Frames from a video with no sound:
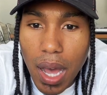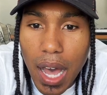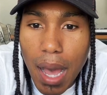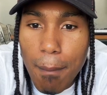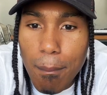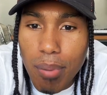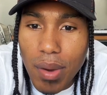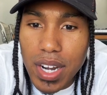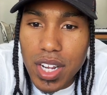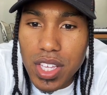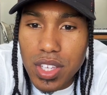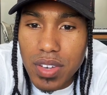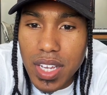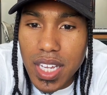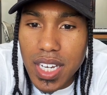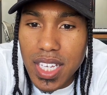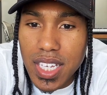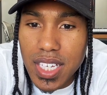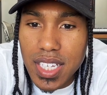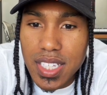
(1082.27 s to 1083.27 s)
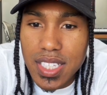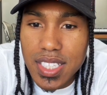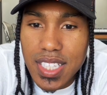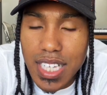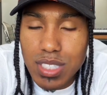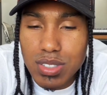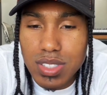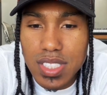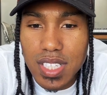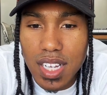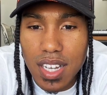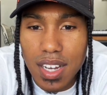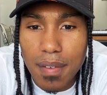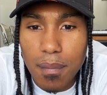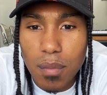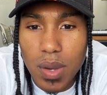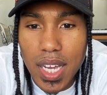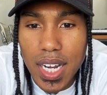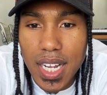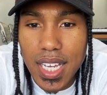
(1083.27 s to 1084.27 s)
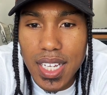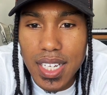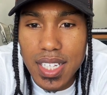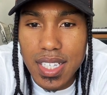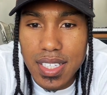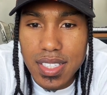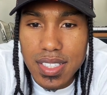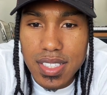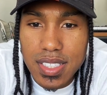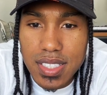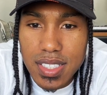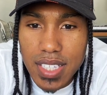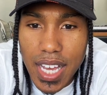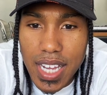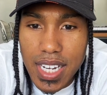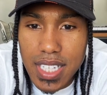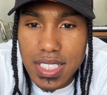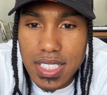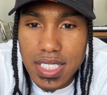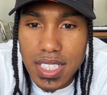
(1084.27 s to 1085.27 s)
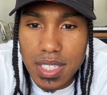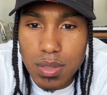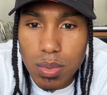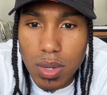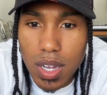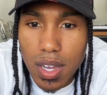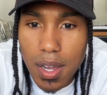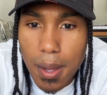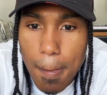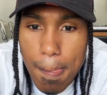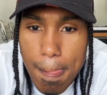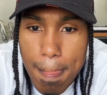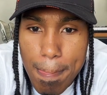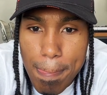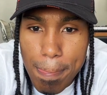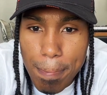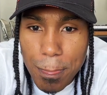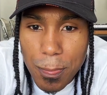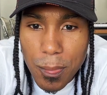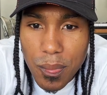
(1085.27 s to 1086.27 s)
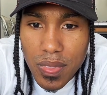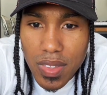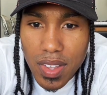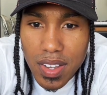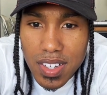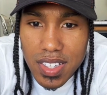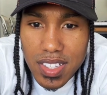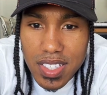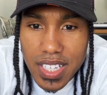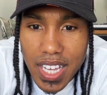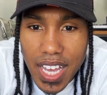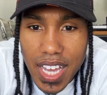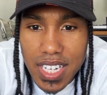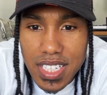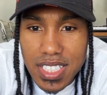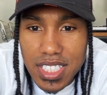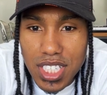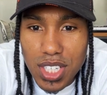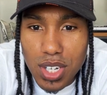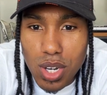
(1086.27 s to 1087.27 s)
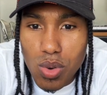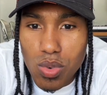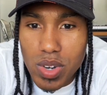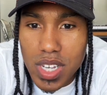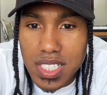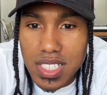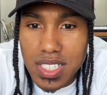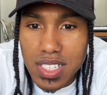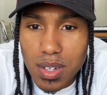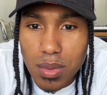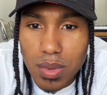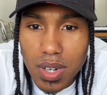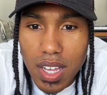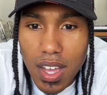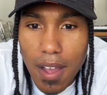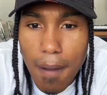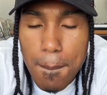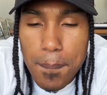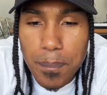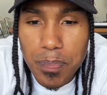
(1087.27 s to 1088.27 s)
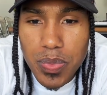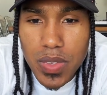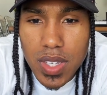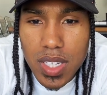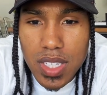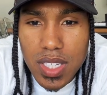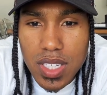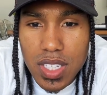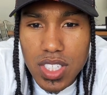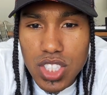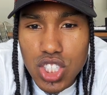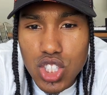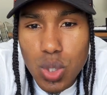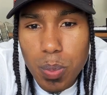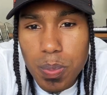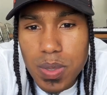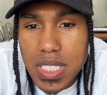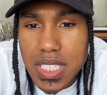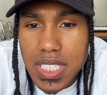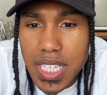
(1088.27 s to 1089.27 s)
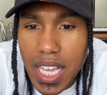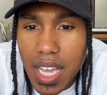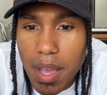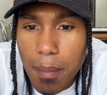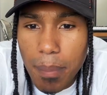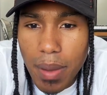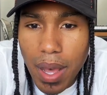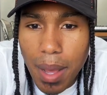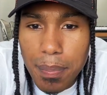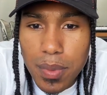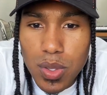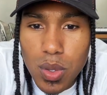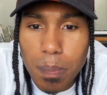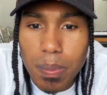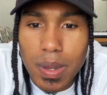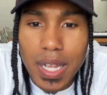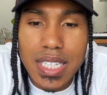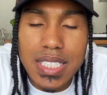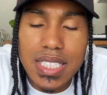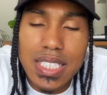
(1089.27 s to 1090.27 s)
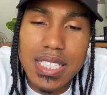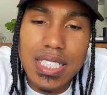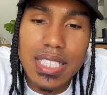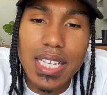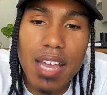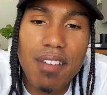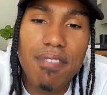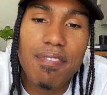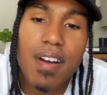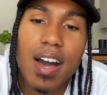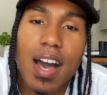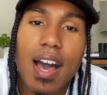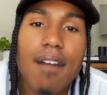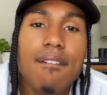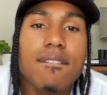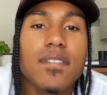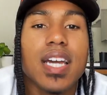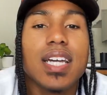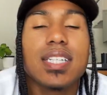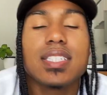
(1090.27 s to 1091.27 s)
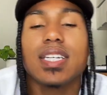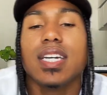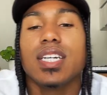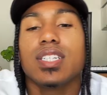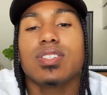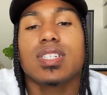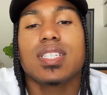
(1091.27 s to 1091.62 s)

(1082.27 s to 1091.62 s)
I am. Brandon, you Indian? That's what's up. What kind of Indian? Eddie G, what up? Eddie G, the Rizzler, what up? Super Saiyan Papa, you play GTA 5?